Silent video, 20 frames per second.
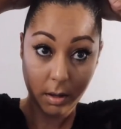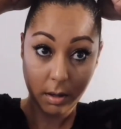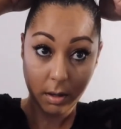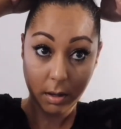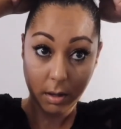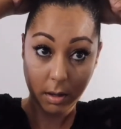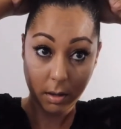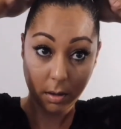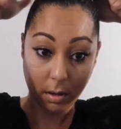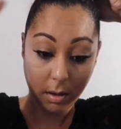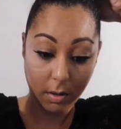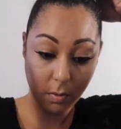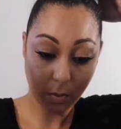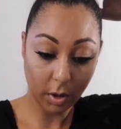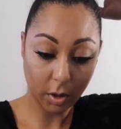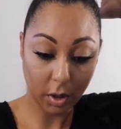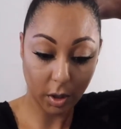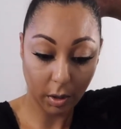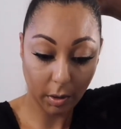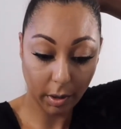And then
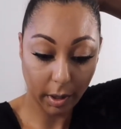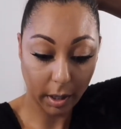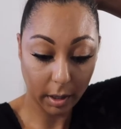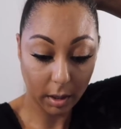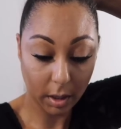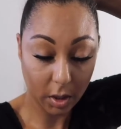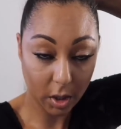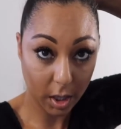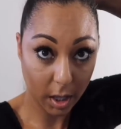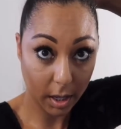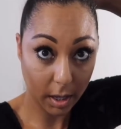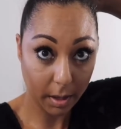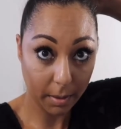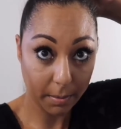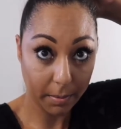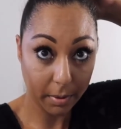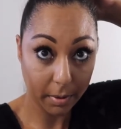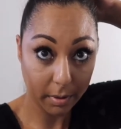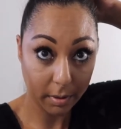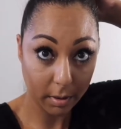once you create the
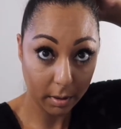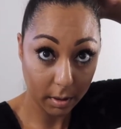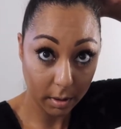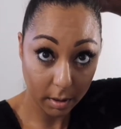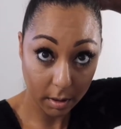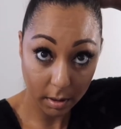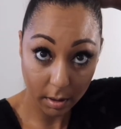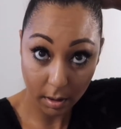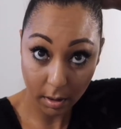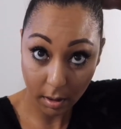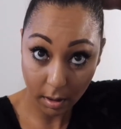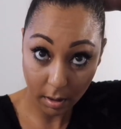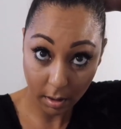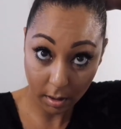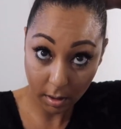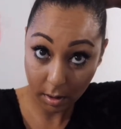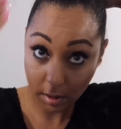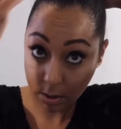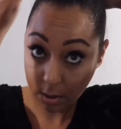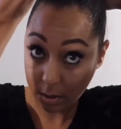shape,
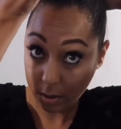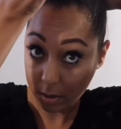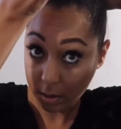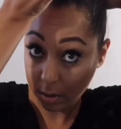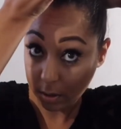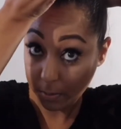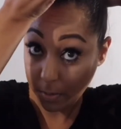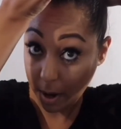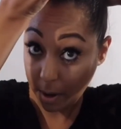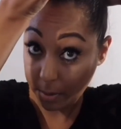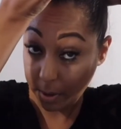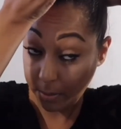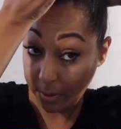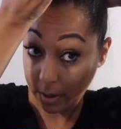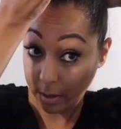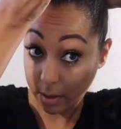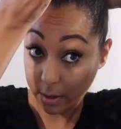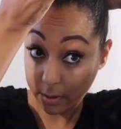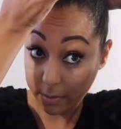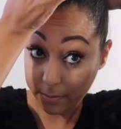just bobby pin it.